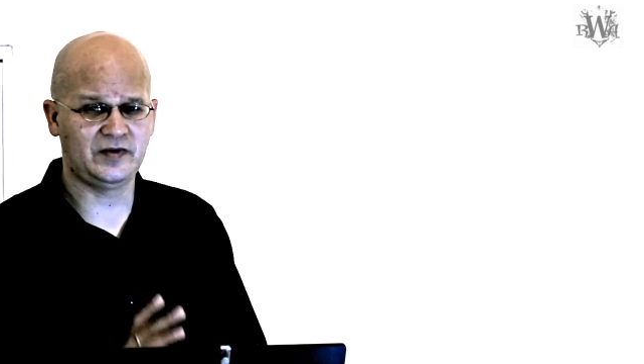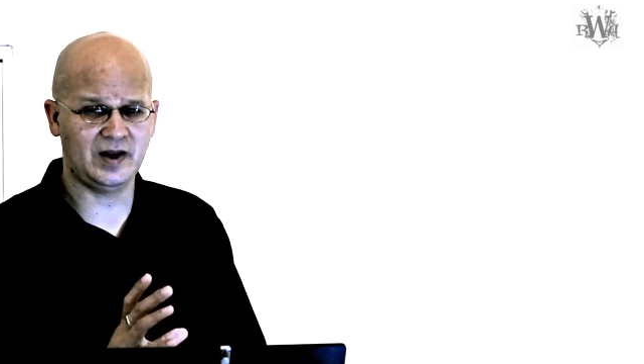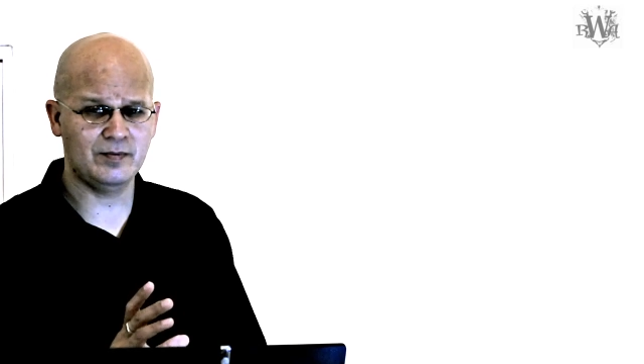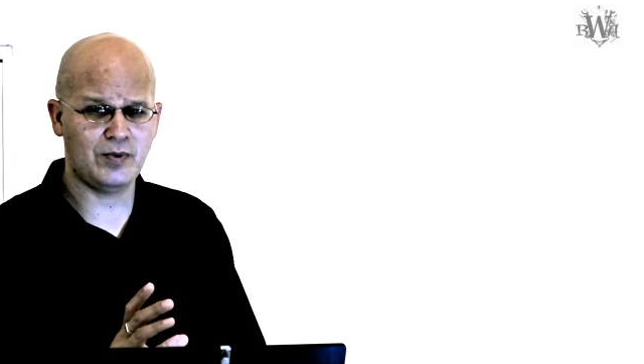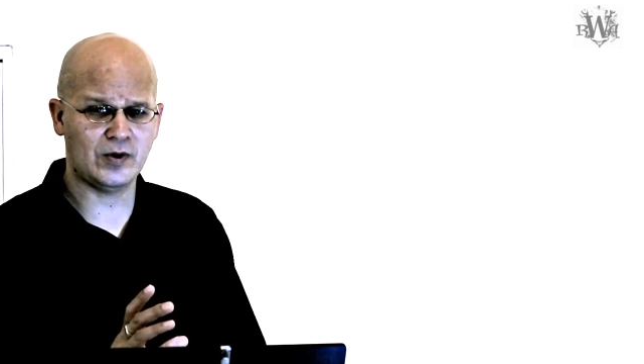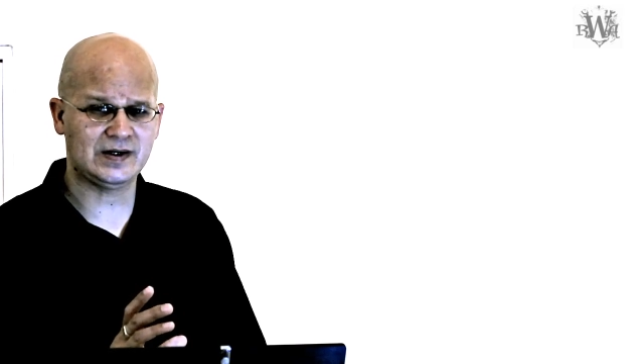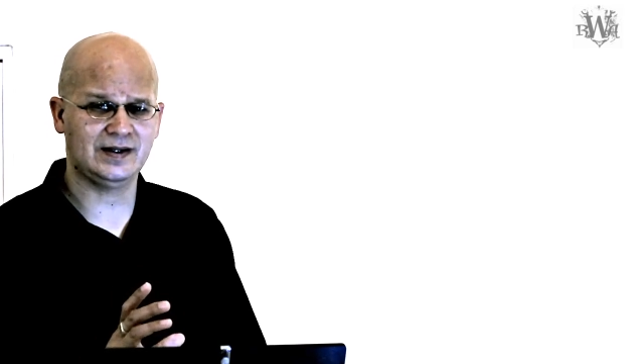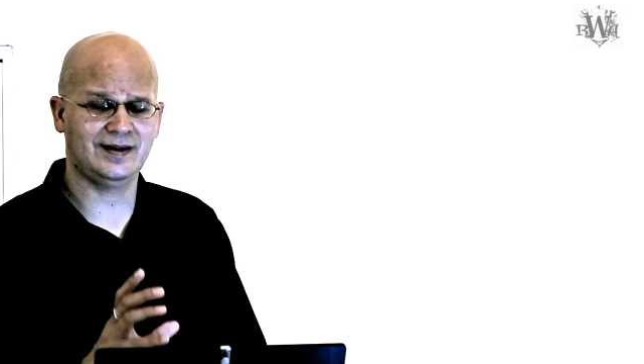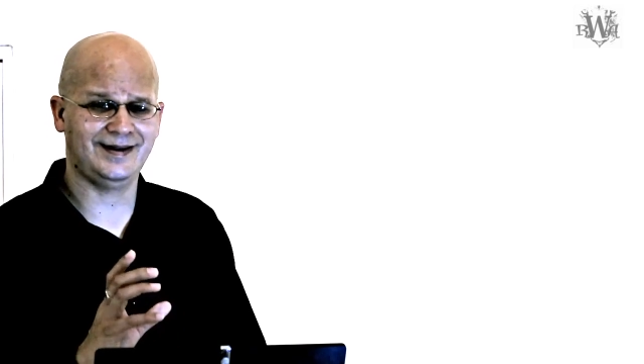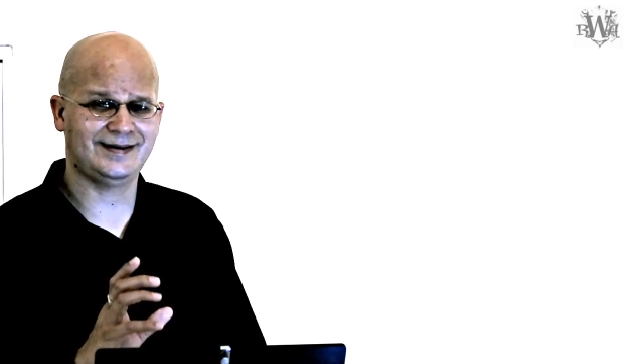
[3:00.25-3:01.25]
very
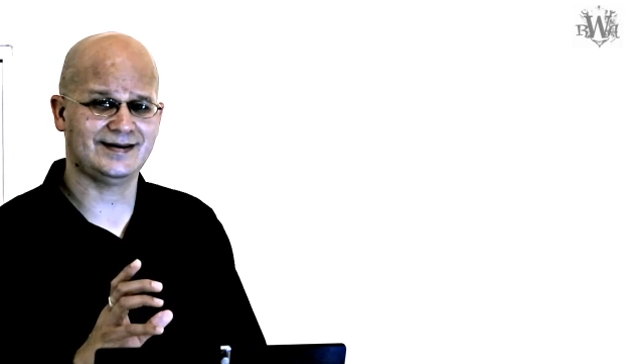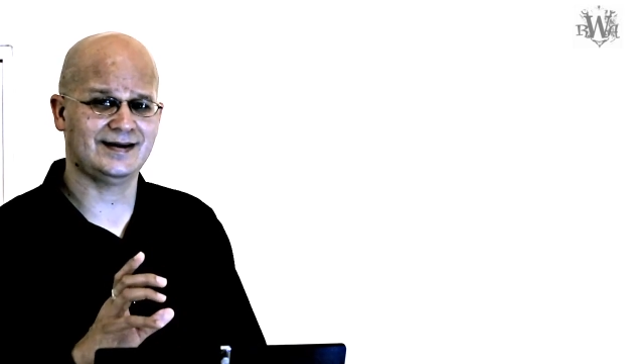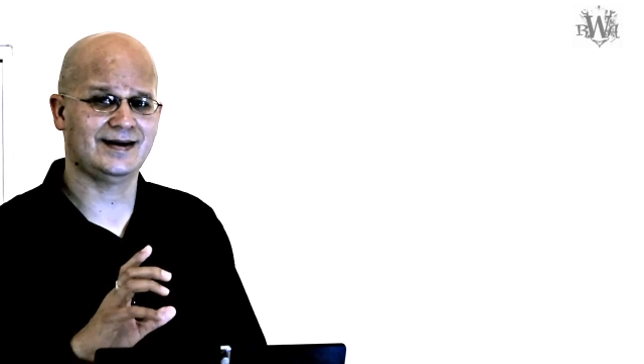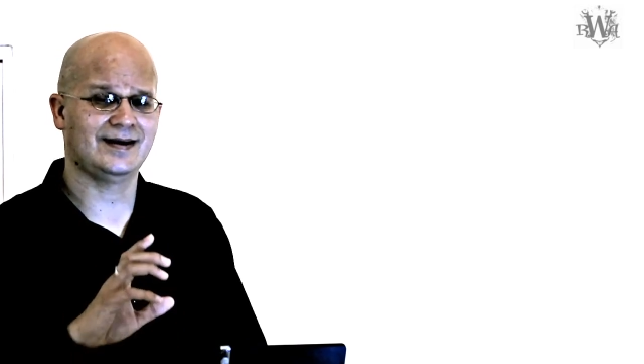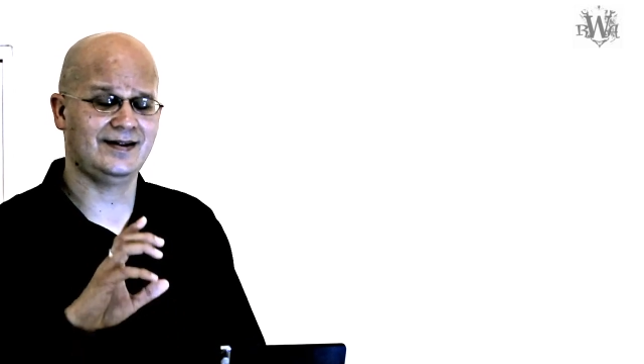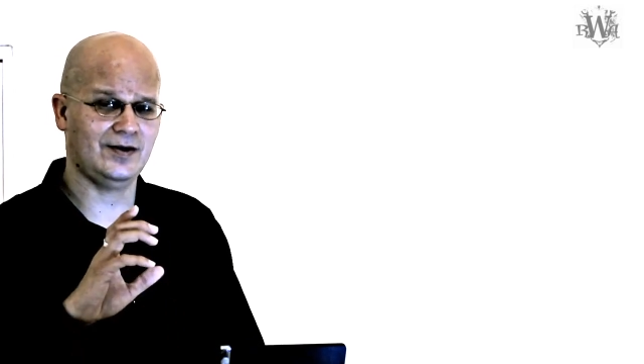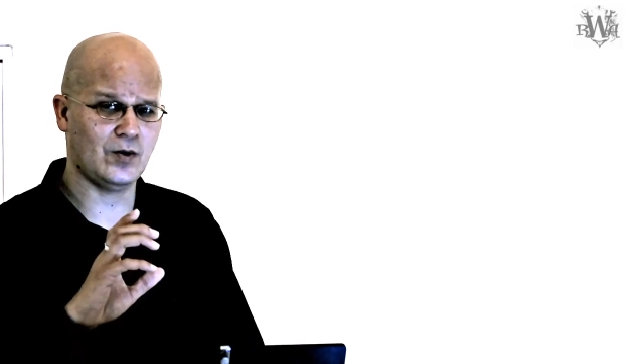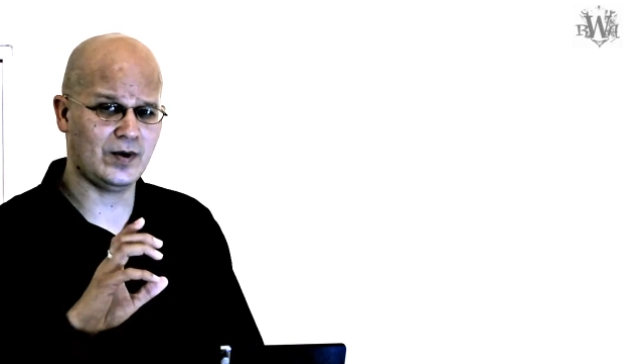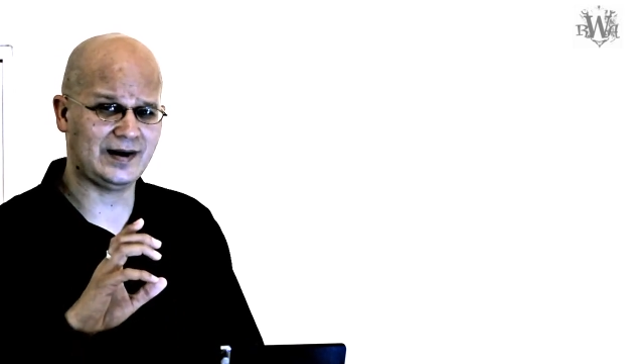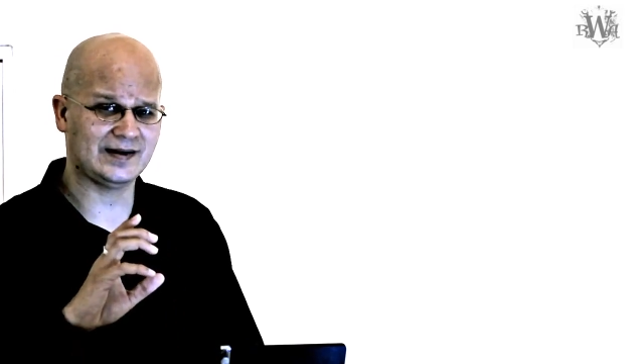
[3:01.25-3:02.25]
important that the
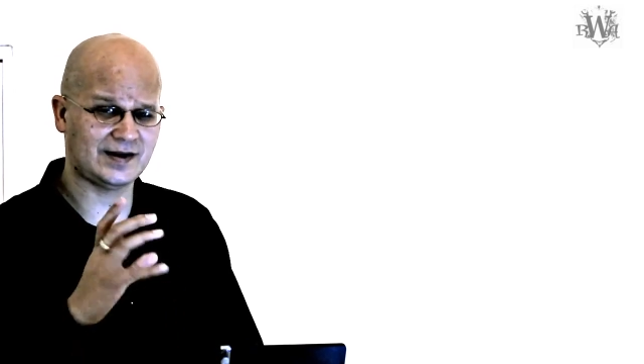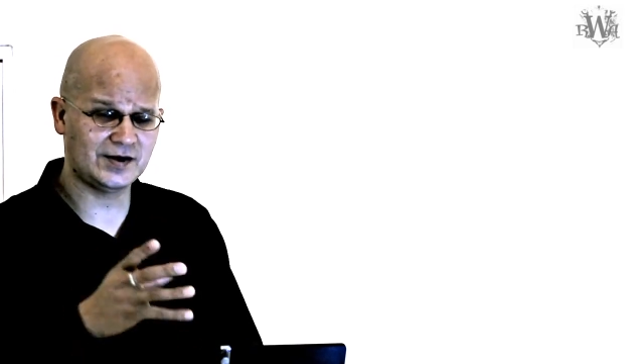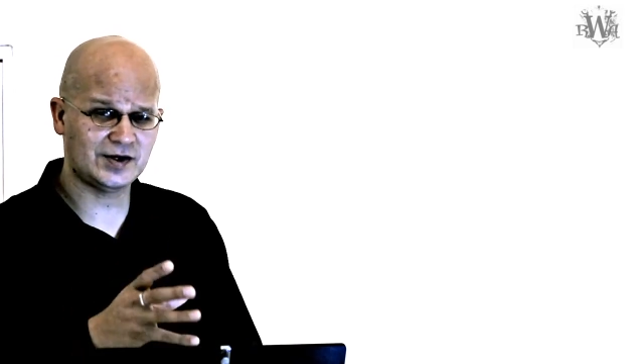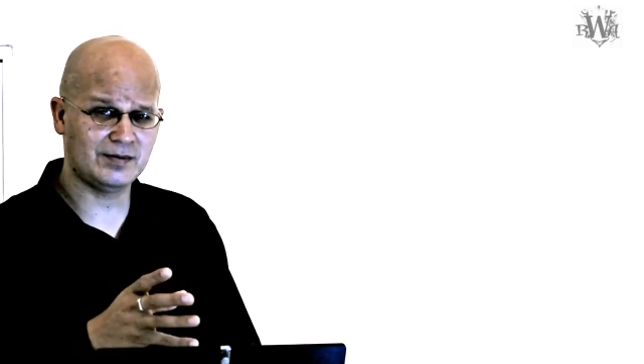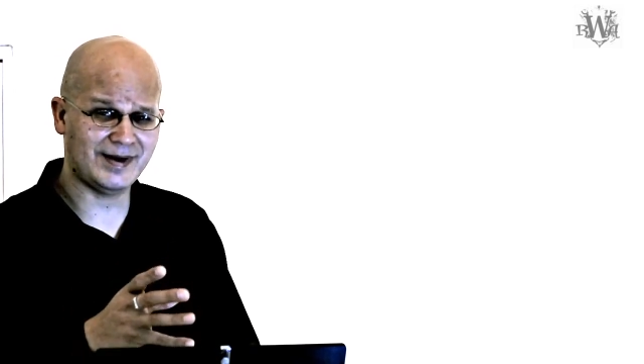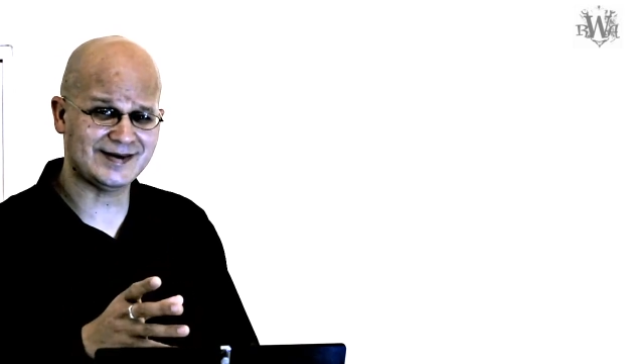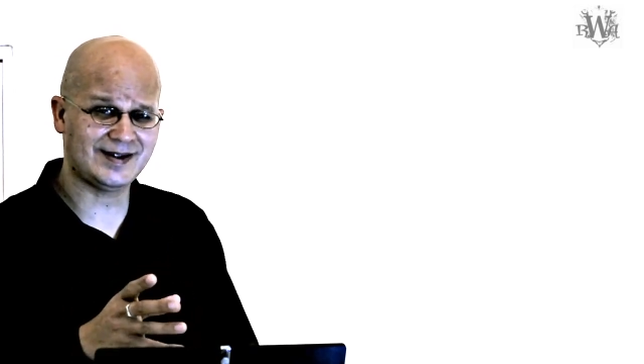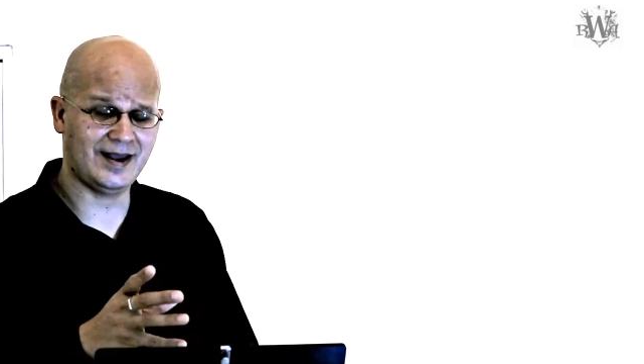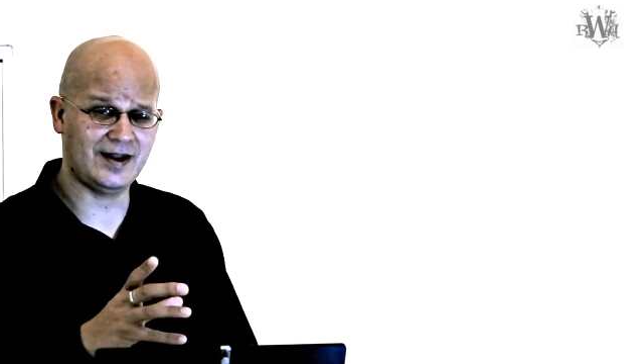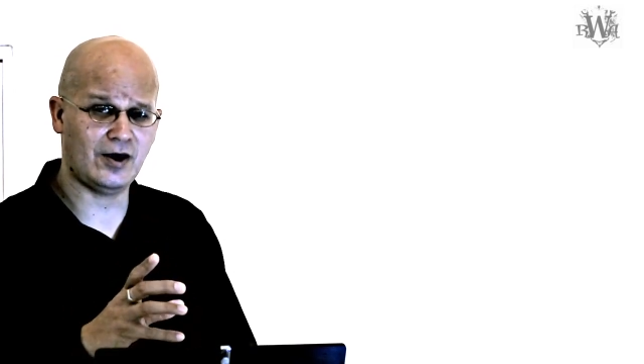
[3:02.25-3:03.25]
organization must
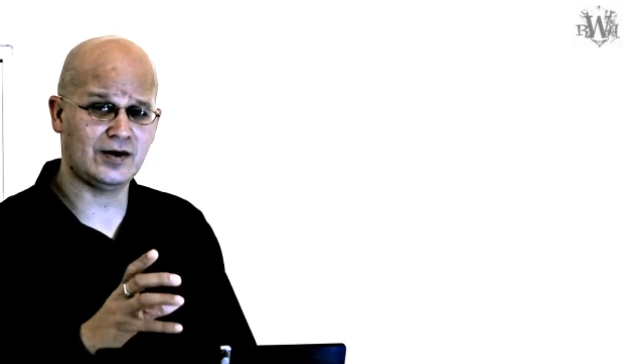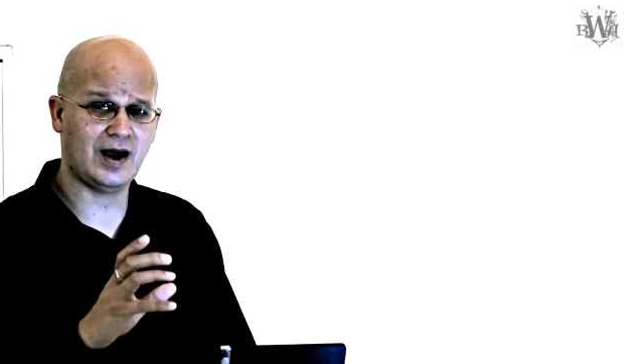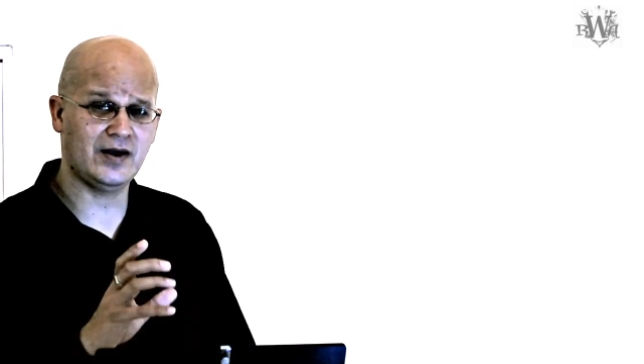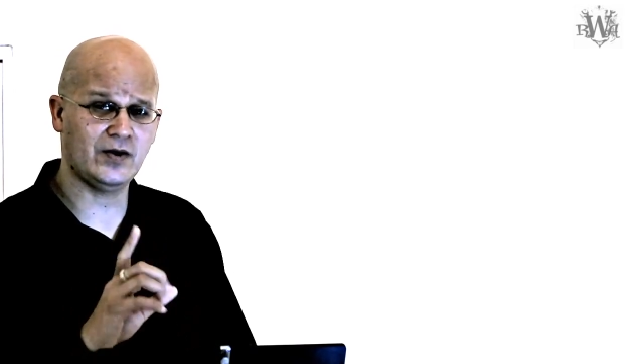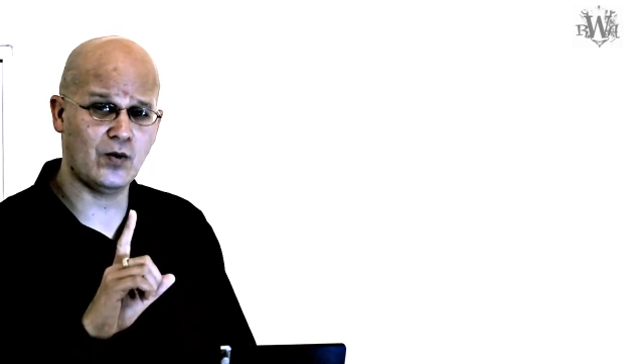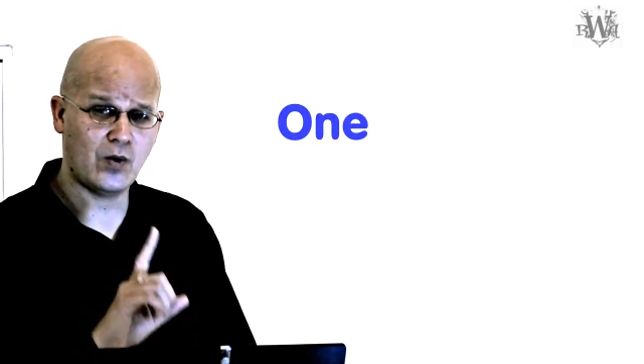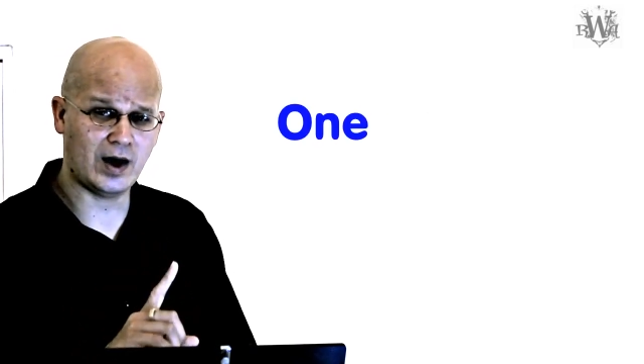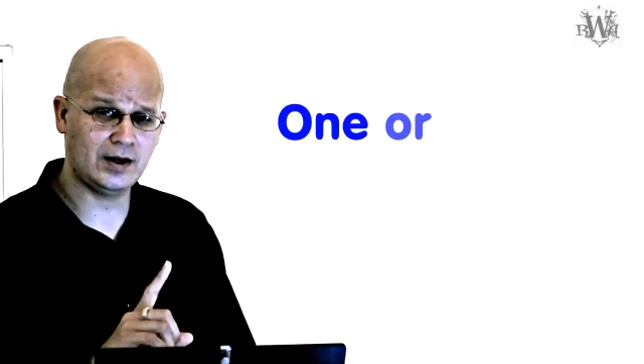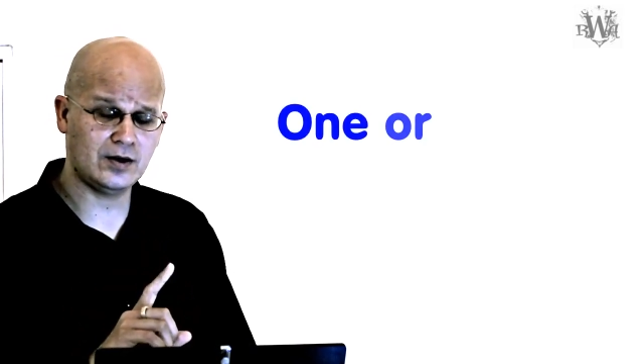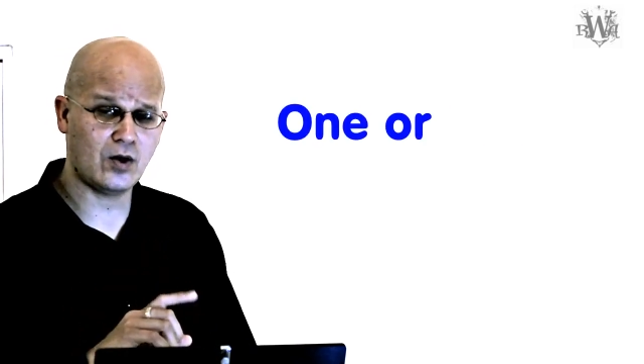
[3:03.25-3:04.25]
carry on either
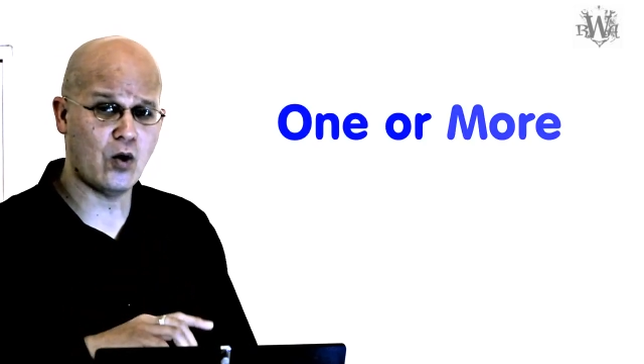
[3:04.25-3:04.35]
one